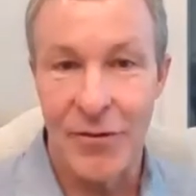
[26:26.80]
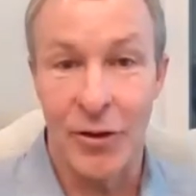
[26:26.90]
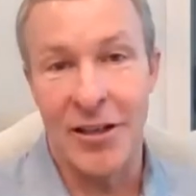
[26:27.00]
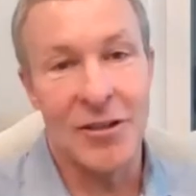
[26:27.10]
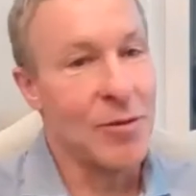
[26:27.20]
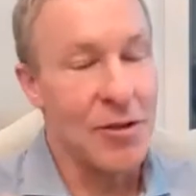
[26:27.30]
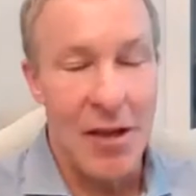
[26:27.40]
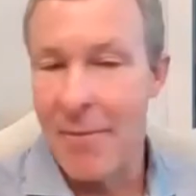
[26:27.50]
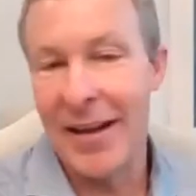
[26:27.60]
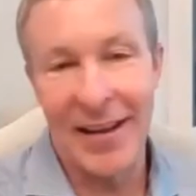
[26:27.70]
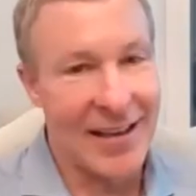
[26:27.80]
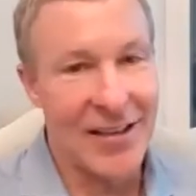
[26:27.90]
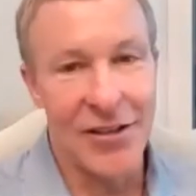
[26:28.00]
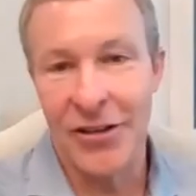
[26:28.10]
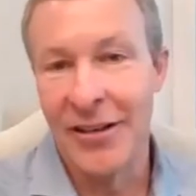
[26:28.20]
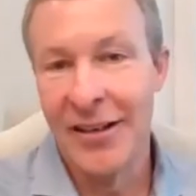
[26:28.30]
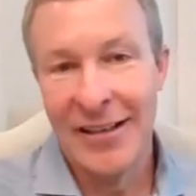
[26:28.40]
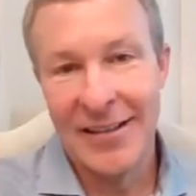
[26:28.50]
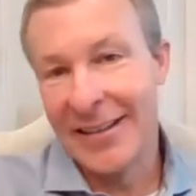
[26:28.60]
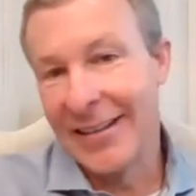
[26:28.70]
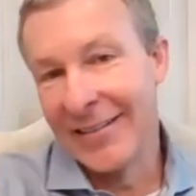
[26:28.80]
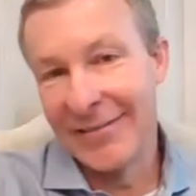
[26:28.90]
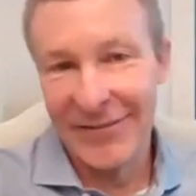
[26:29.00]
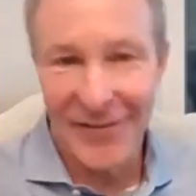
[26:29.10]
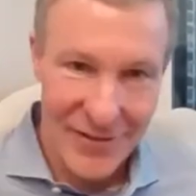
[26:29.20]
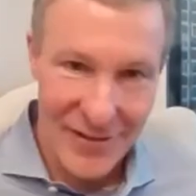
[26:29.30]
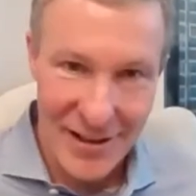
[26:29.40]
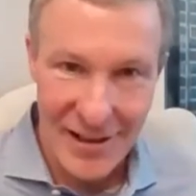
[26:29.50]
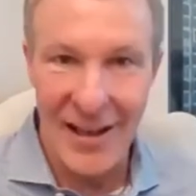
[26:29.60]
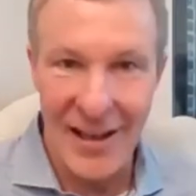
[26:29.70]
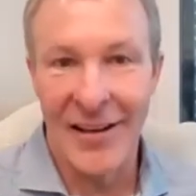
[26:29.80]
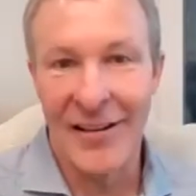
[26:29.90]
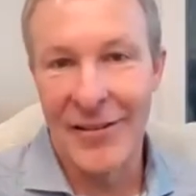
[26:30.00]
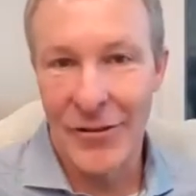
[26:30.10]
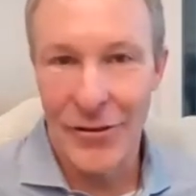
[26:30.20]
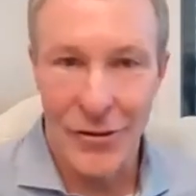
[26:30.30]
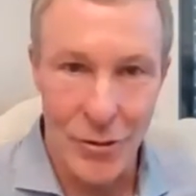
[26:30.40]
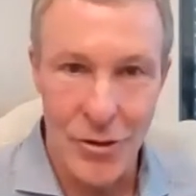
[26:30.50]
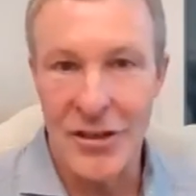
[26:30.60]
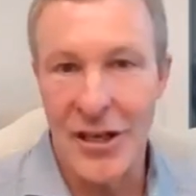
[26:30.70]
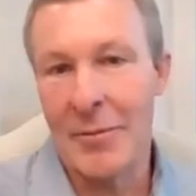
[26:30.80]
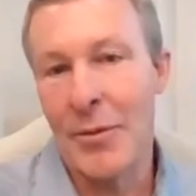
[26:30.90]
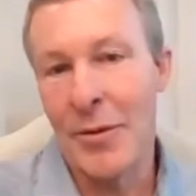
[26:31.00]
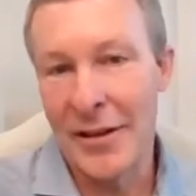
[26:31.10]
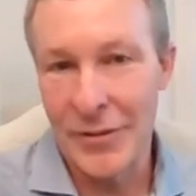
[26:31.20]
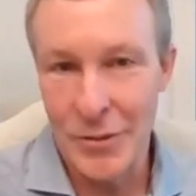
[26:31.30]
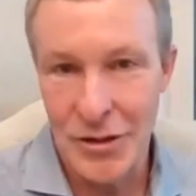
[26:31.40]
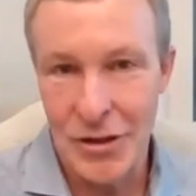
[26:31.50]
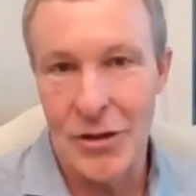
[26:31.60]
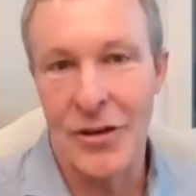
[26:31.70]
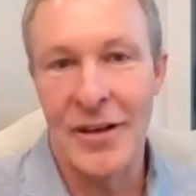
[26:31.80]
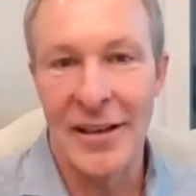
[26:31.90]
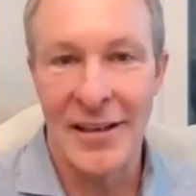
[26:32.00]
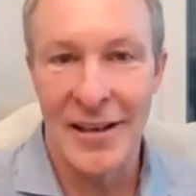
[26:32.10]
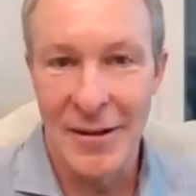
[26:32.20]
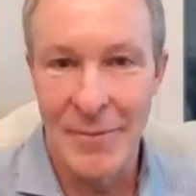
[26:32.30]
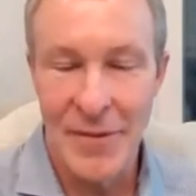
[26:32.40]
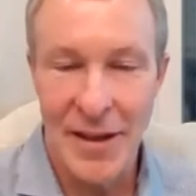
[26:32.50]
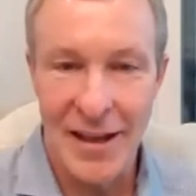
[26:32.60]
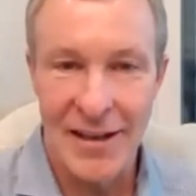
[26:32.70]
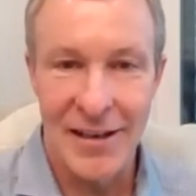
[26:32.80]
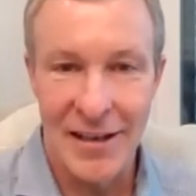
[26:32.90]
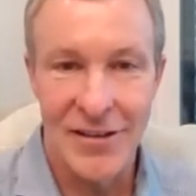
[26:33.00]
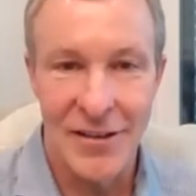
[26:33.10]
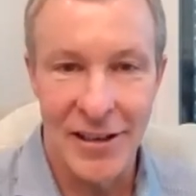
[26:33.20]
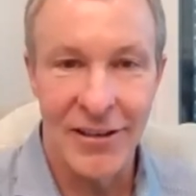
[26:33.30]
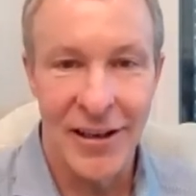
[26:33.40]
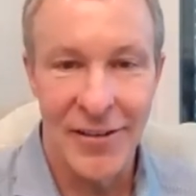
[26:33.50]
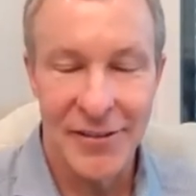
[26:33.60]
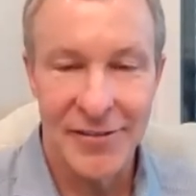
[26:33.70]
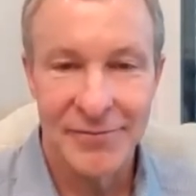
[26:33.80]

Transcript: for customers and make it easier to get in through the checkpoint, through security, and to the aircraft.